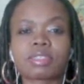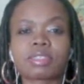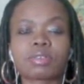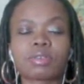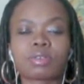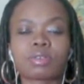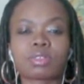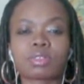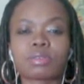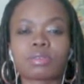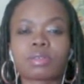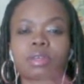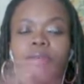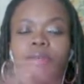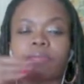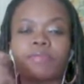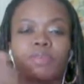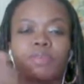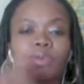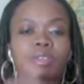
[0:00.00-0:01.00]
Talk to
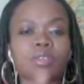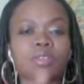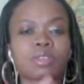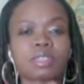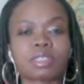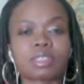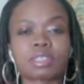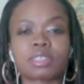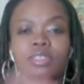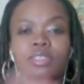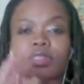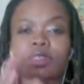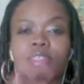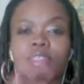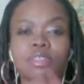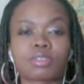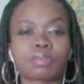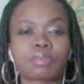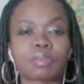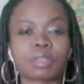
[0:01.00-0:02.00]
it. Focus on intentions
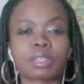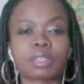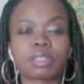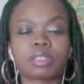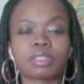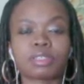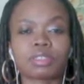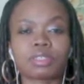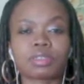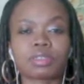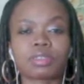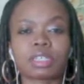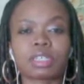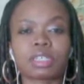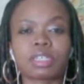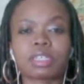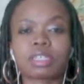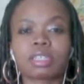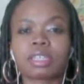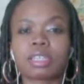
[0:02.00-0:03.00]
as you're putting in each
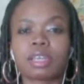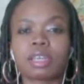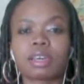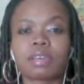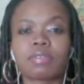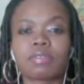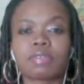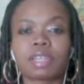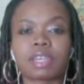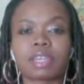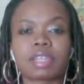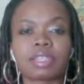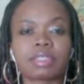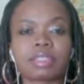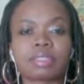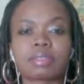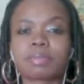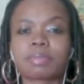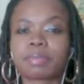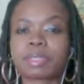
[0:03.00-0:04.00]
ingredient. Love, light,
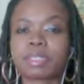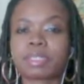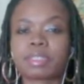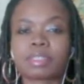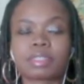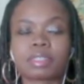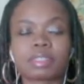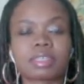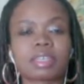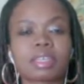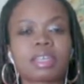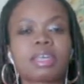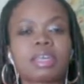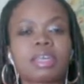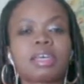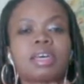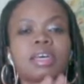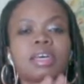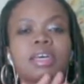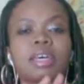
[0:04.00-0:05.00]
peace.
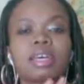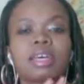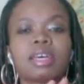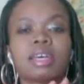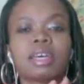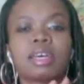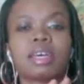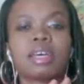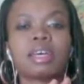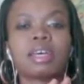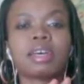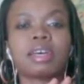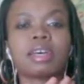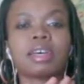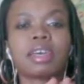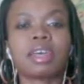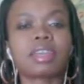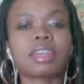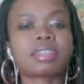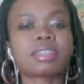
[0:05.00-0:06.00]

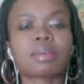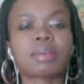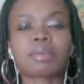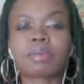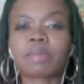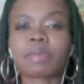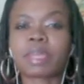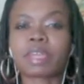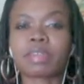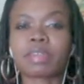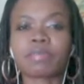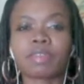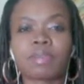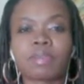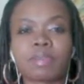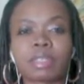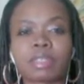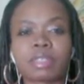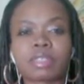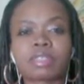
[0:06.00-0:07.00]
Anytime I'm making
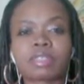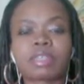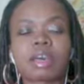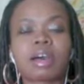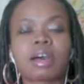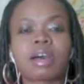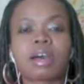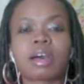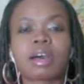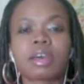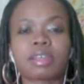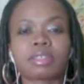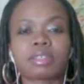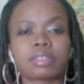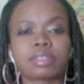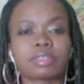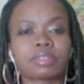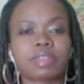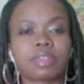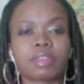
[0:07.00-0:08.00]
remedies, I
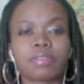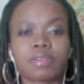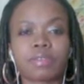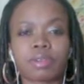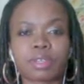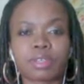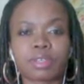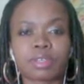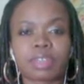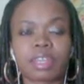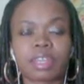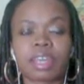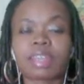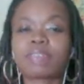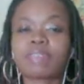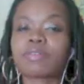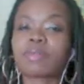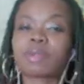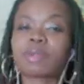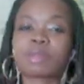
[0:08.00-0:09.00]
try to focus on that.
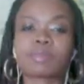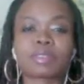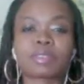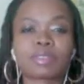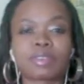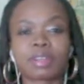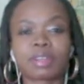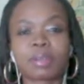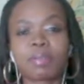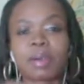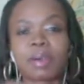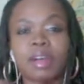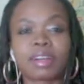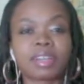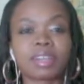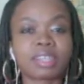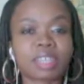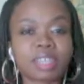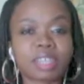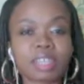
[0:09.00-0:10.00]
Even when I'm stirring a pot
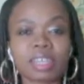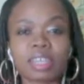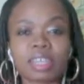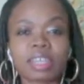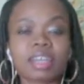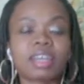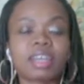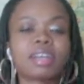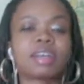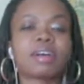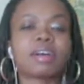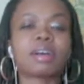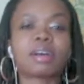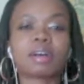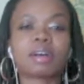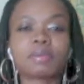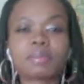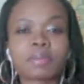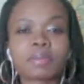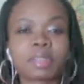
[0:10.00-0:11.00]
cooking,
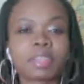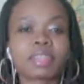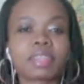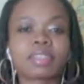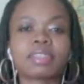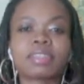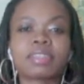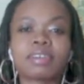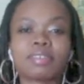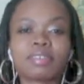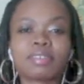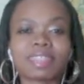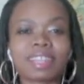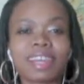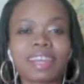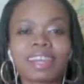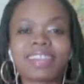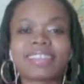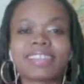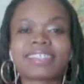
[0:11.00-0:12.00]
I'm thinking love and
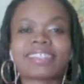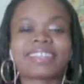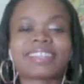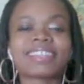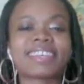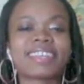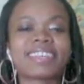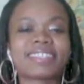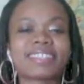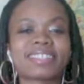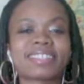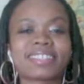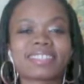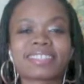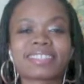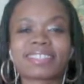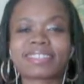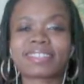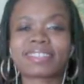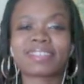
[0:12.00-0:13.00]
light and
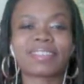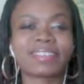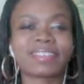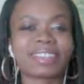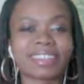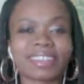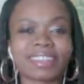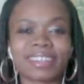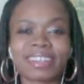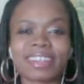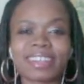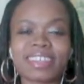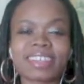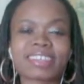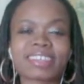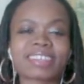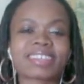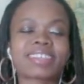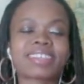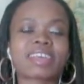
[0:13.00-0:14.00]
all the goodness
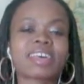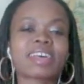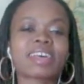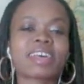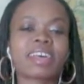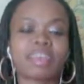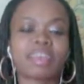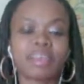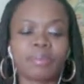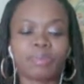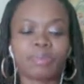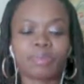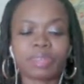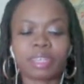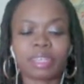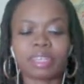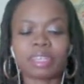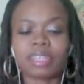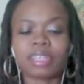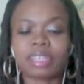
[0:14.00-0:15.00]

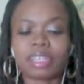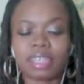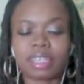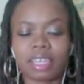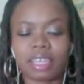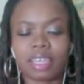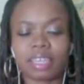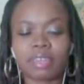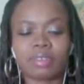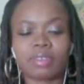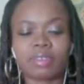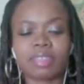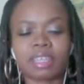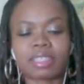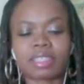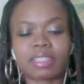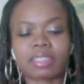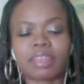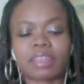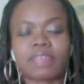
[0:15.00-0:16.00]
and healing and all
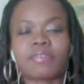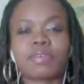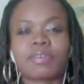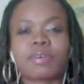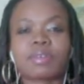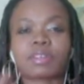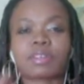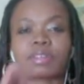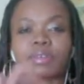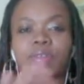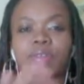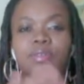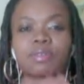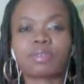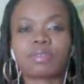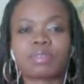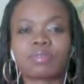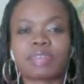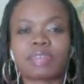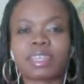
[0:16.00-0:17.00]
that stuff. Also,
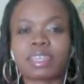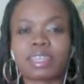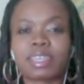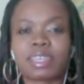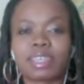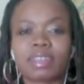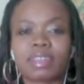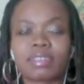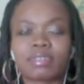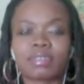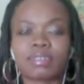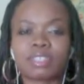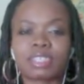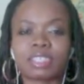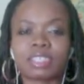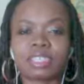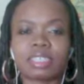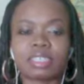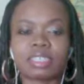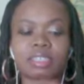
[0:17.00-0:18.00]
Reiki
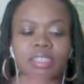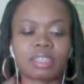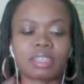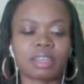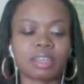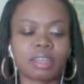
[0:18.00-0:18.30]
energy.